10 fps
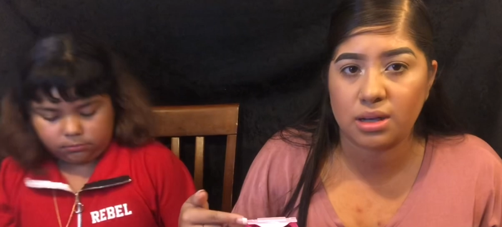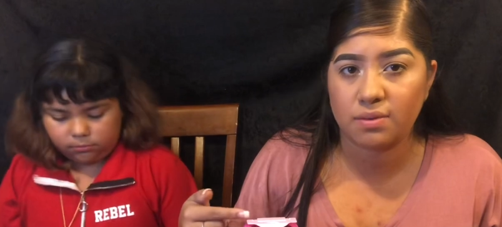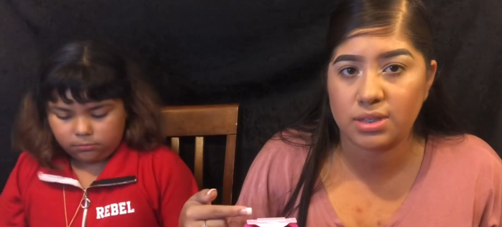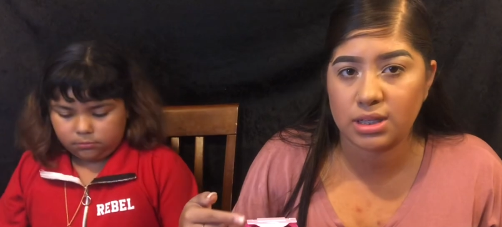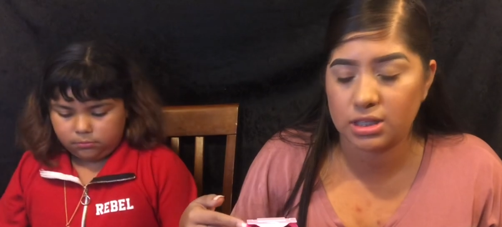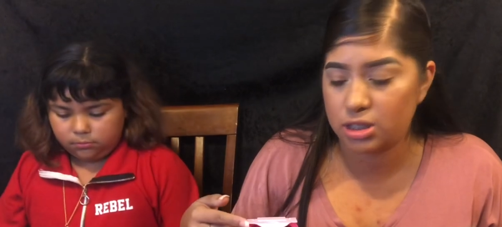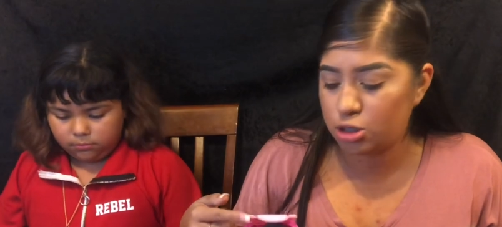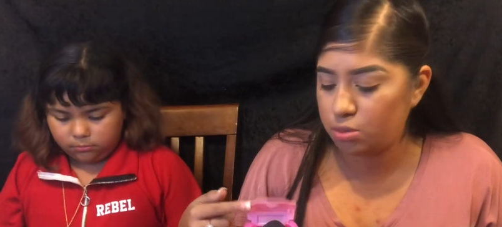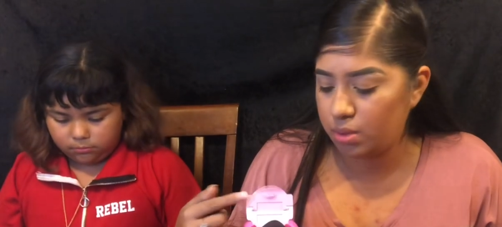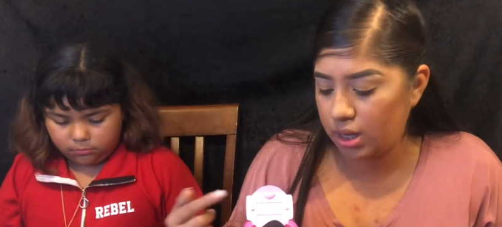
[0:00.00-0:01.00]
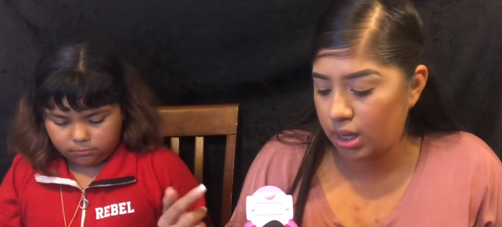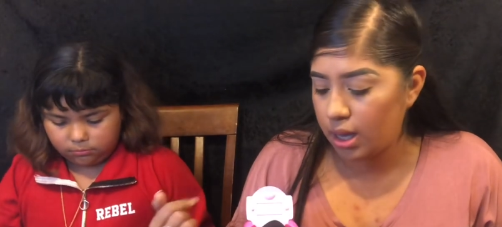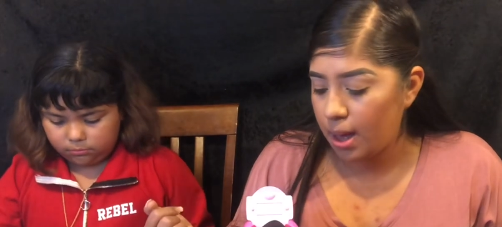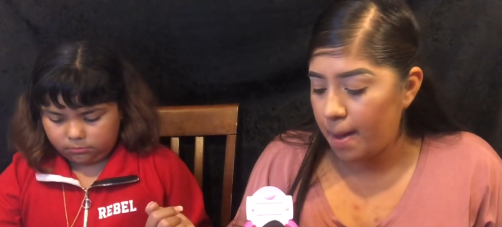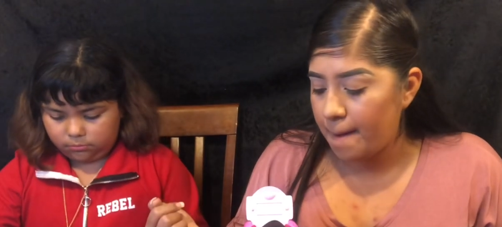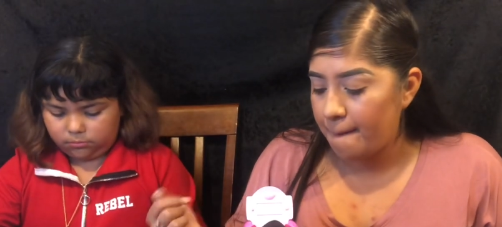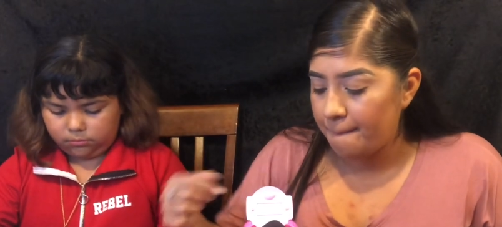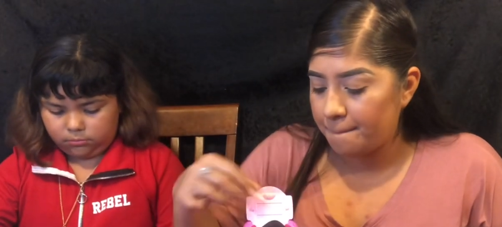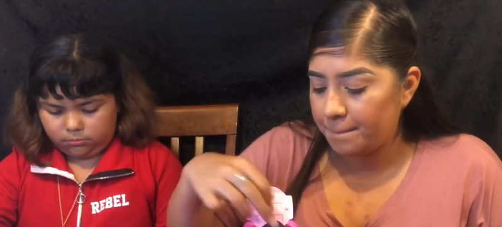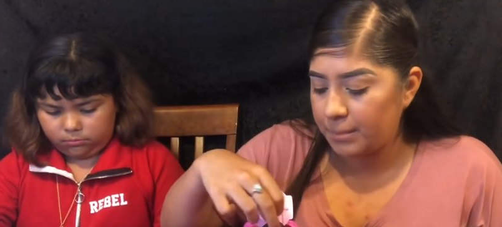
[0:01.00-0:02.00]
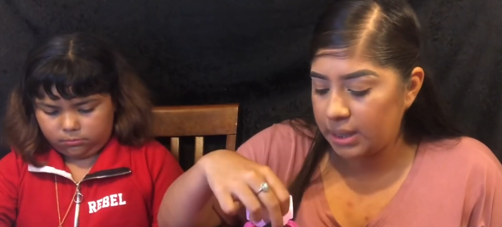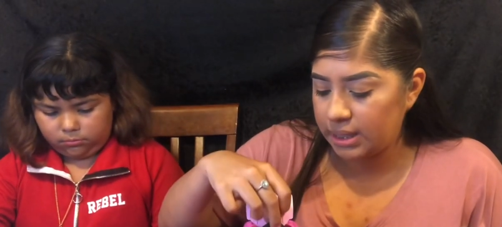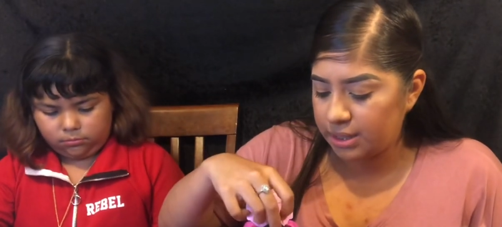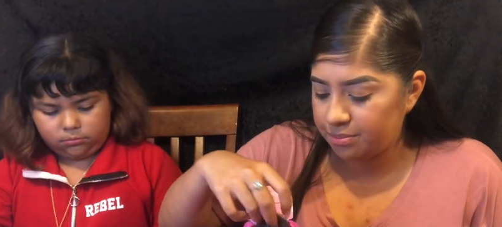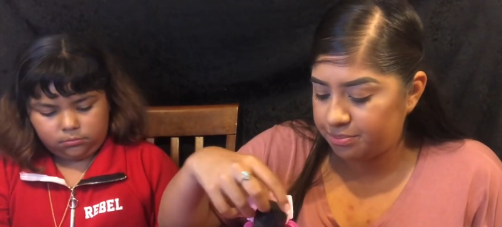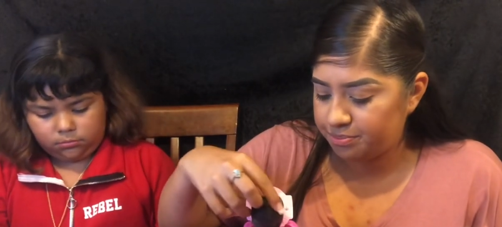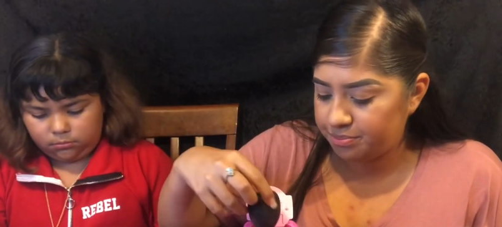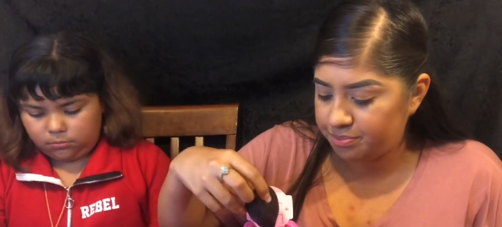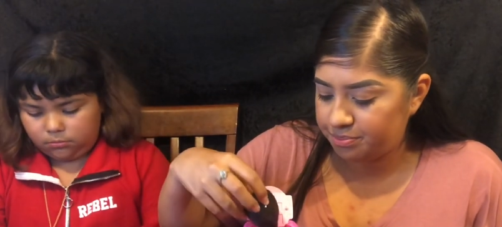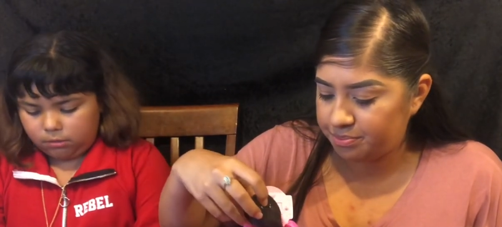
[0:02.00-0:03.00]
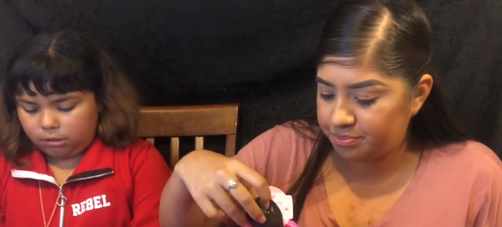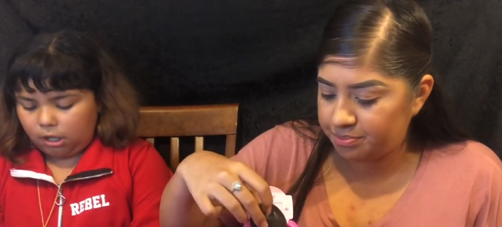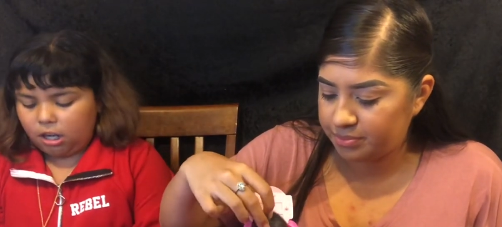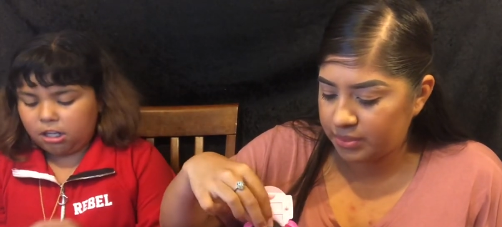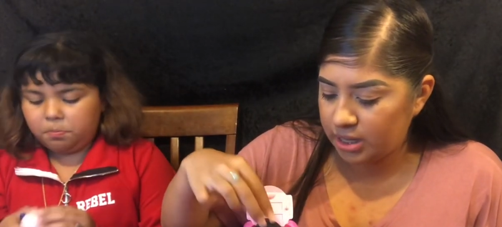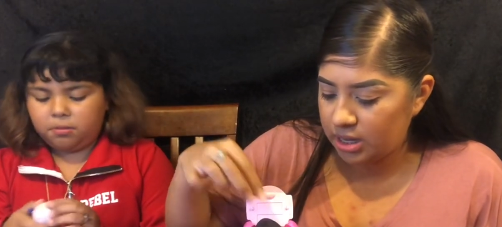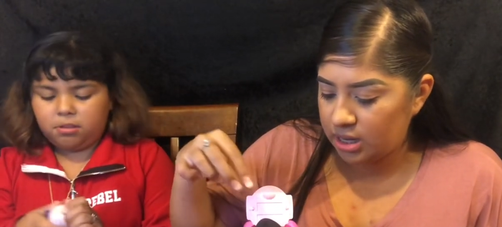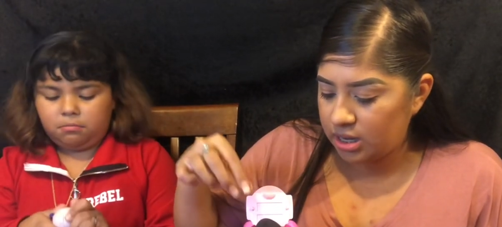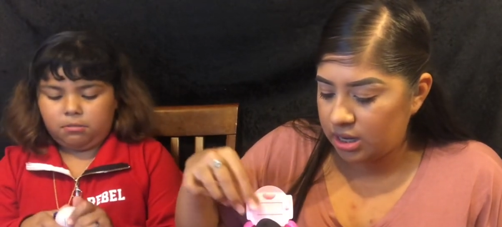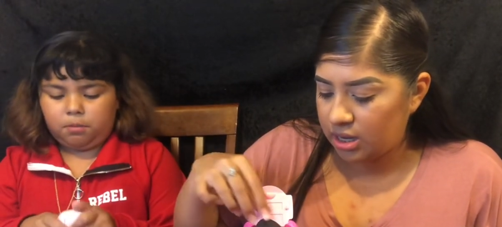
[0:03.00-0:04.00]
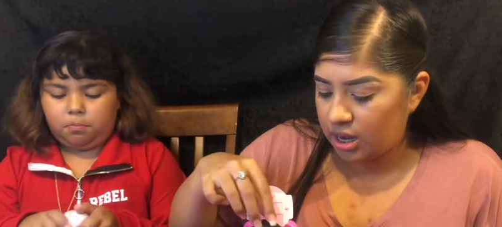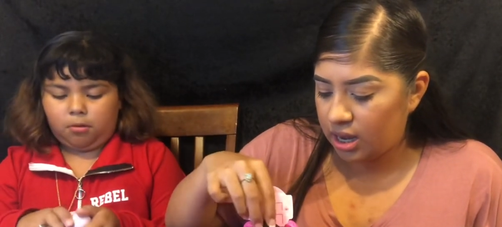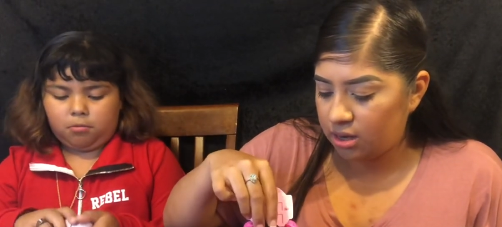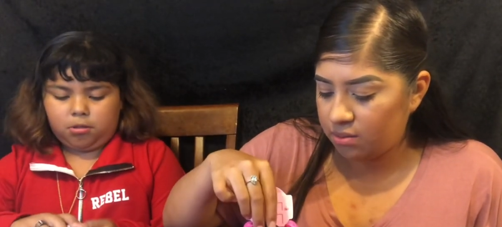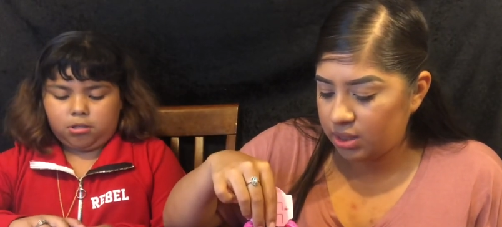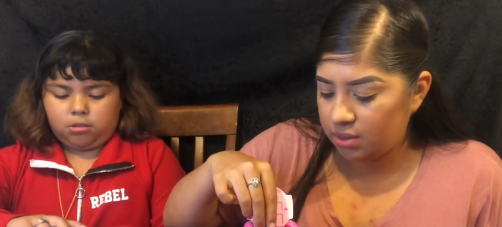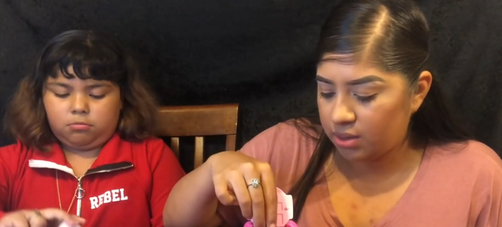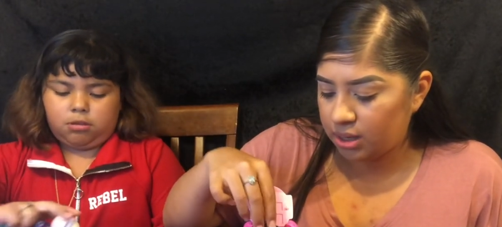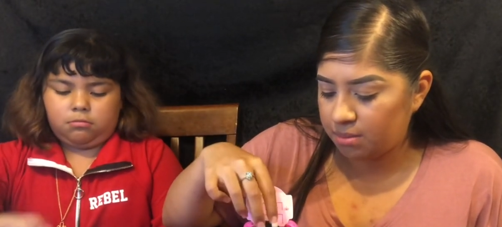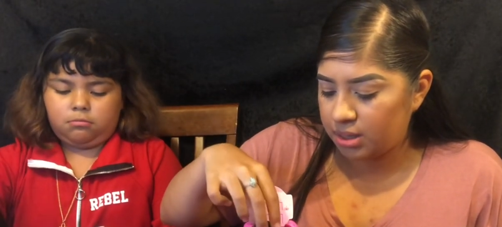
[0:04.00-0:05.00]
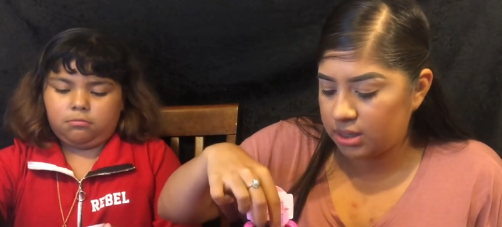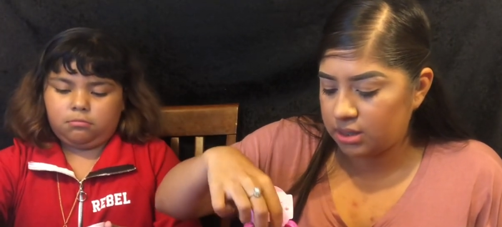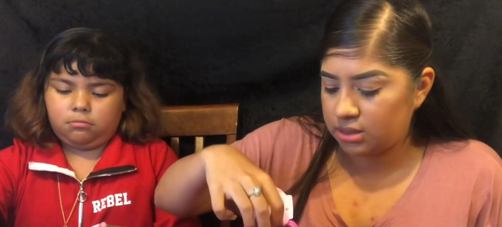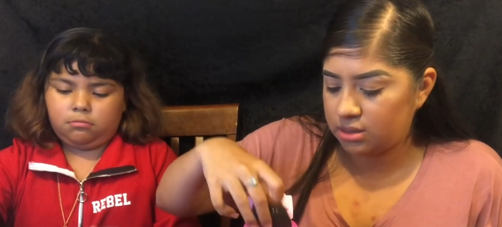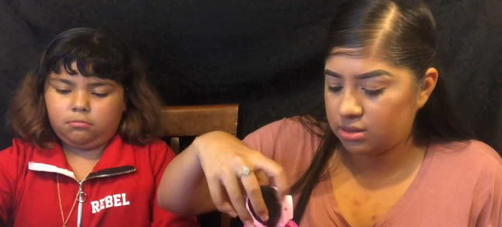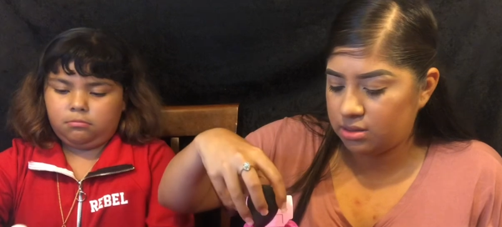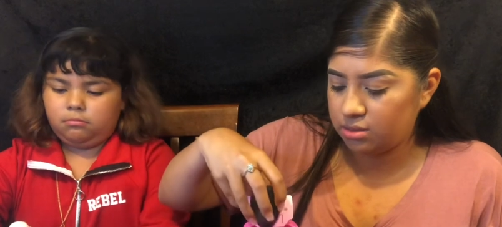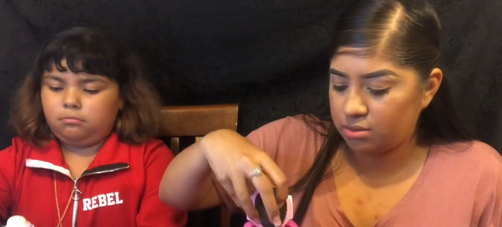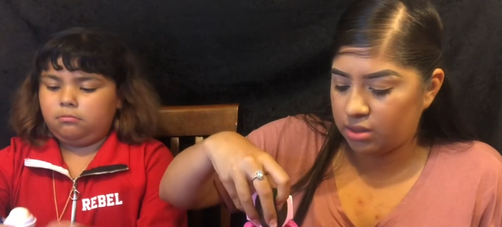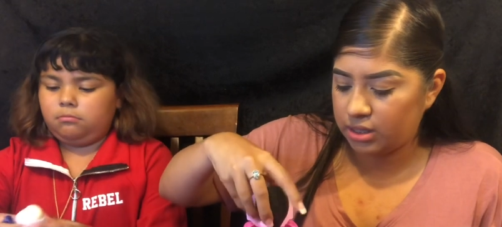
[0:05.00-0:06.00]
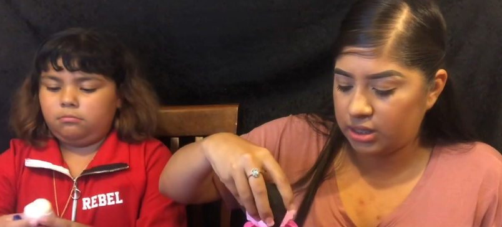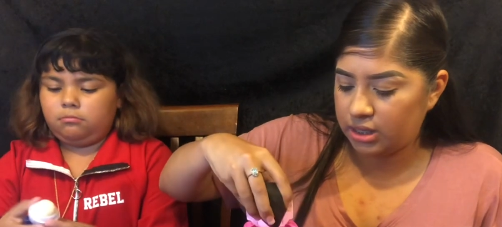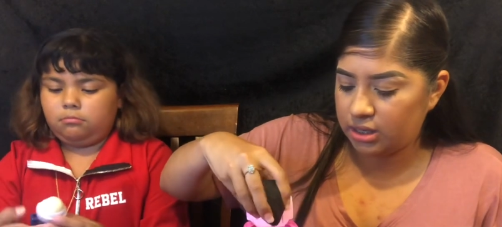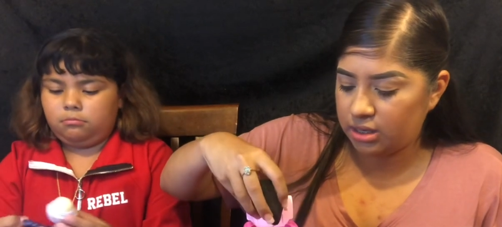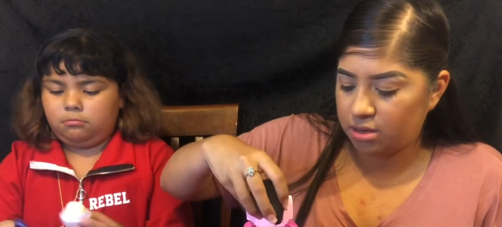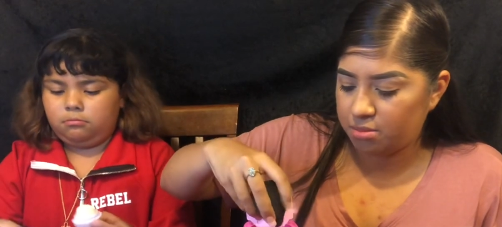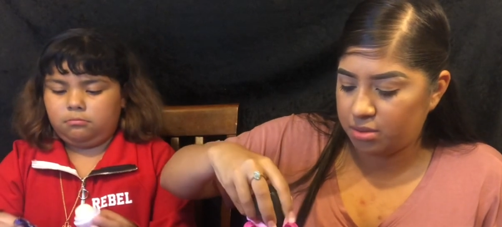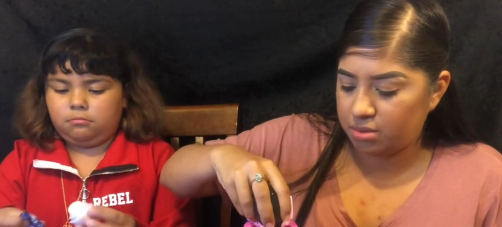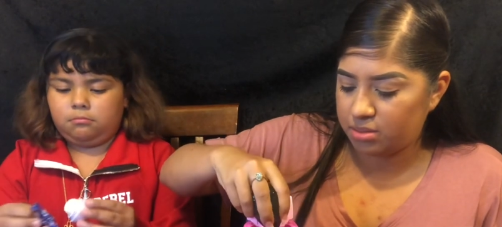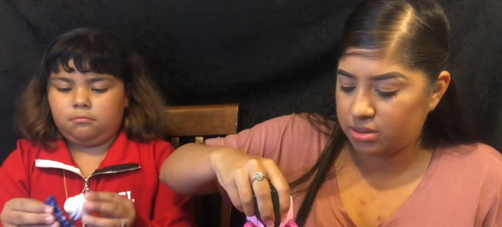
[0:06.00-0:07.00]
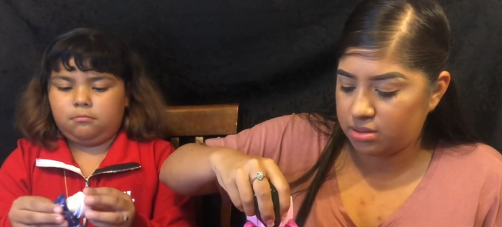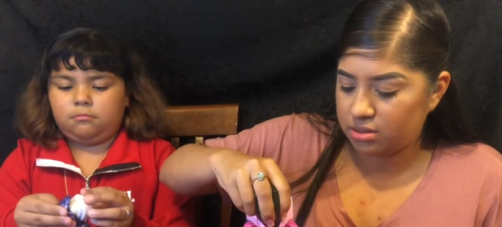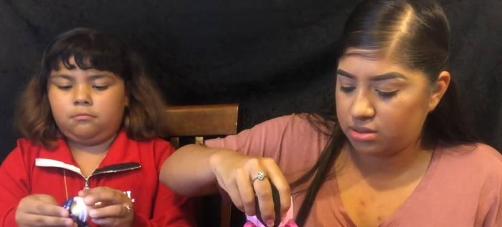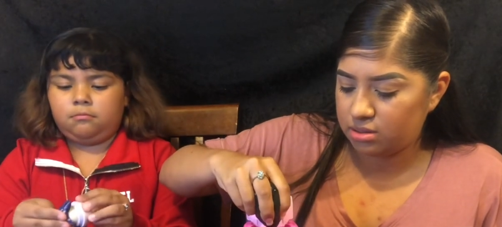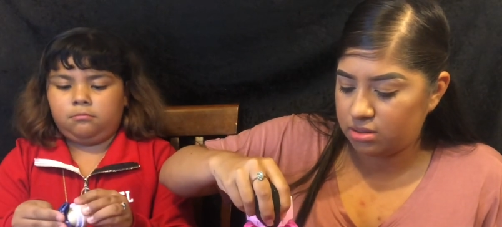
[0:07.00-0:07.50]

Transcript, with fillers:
Speaker 1: obviously it's too big. But I just put some lip. I don't really recommend this to clean your beauty blenders.